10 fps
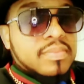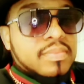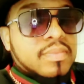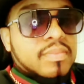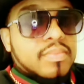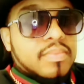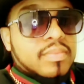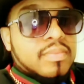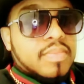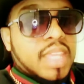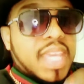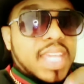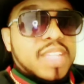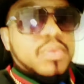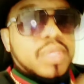Anyone that tells
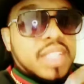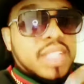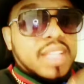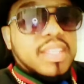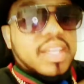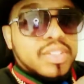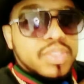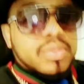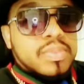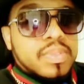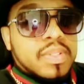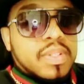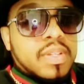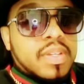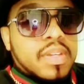you
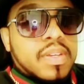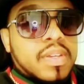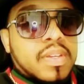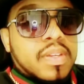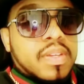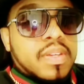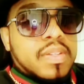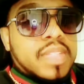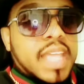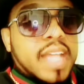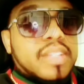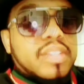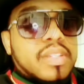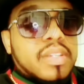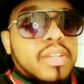that you
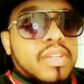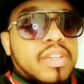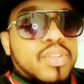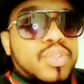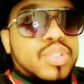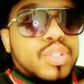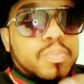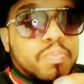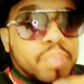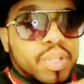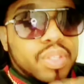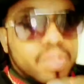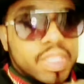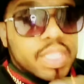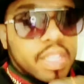should put yourself
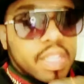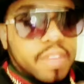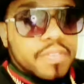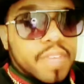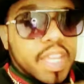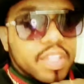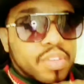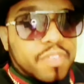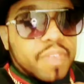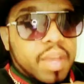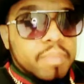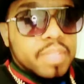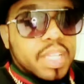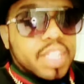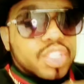and your family in trouble